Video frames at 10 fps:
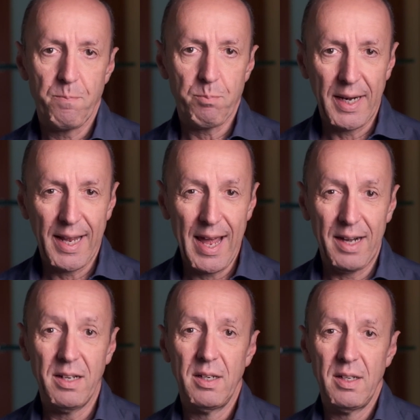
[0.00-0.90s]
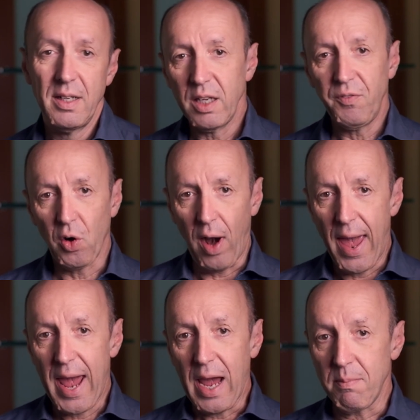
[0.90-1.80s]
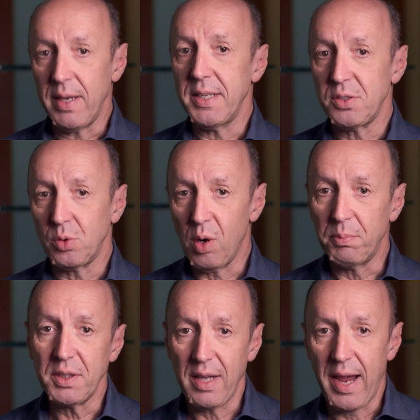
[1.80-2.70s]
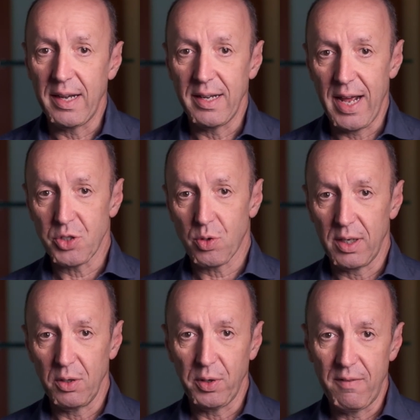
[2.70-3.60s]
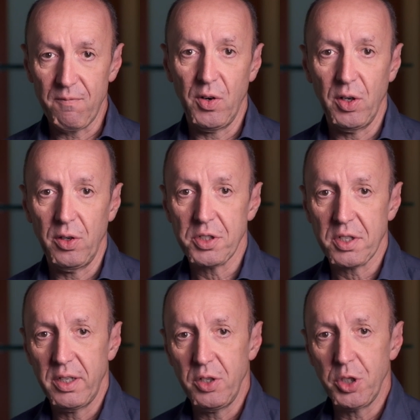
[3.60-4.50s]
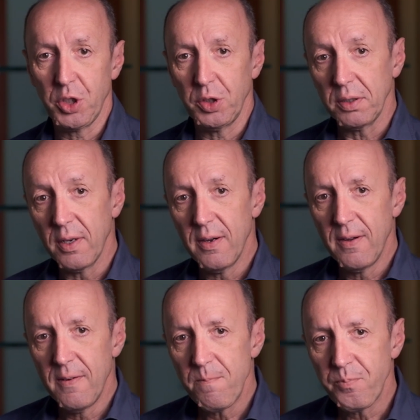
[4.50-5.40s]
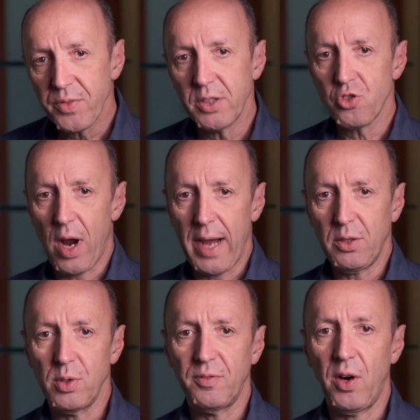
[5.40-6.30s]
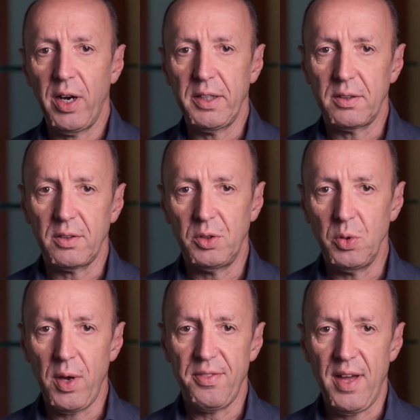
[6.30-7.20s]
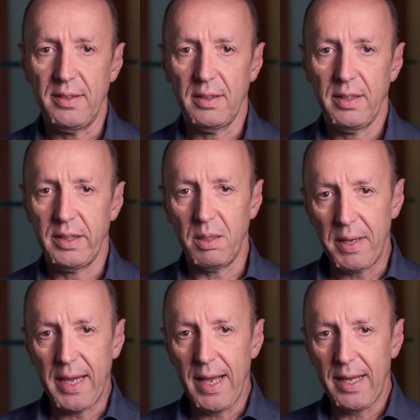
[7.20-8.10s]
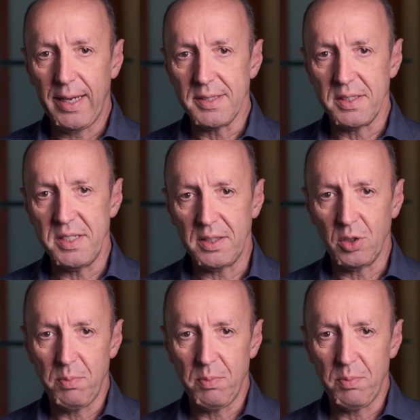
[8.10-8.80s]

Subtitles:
But again, if your aim is to obtain natural-looking photos, you should try to avoid doing that. At the beginning, it's easy to